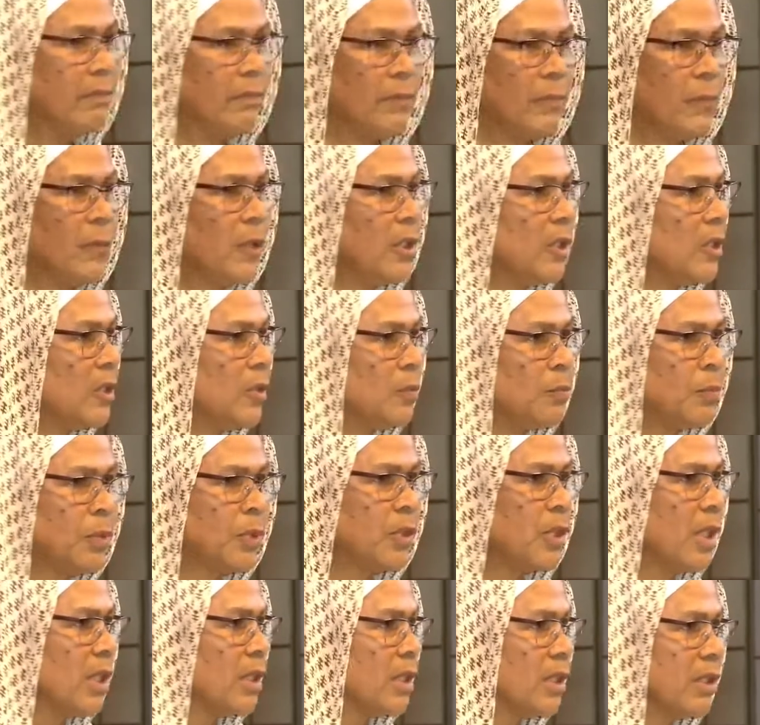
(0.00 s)
this
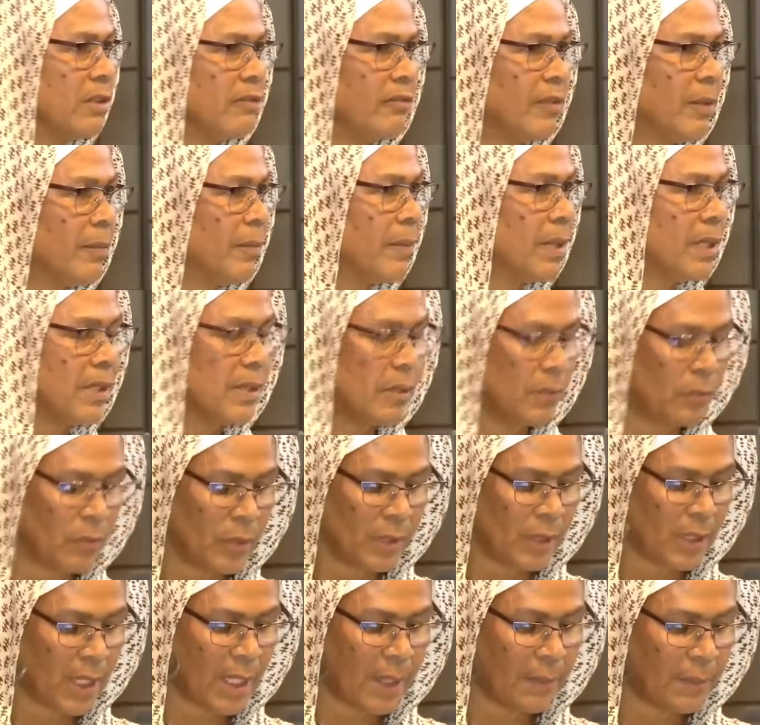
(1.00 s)
projection of feminism
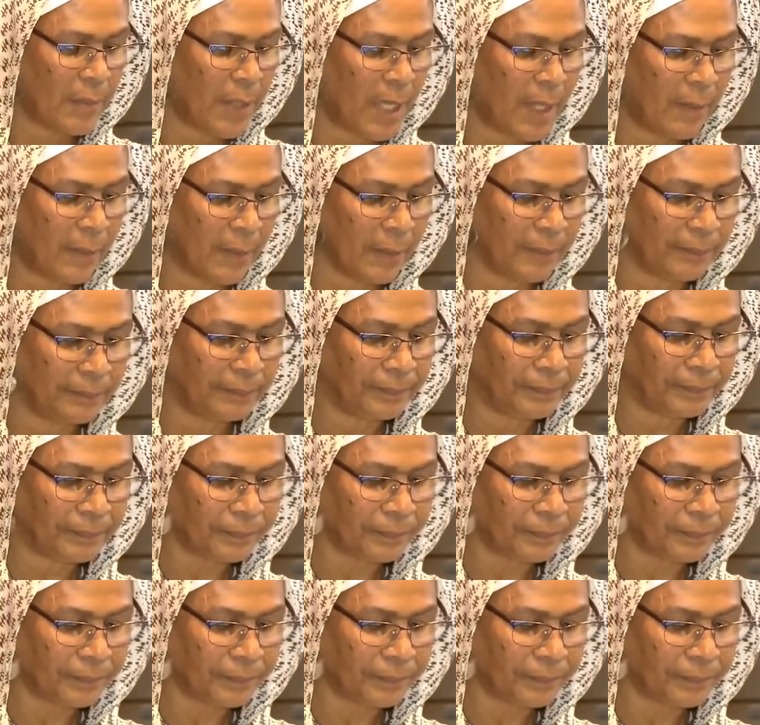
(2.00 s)
was not a problem.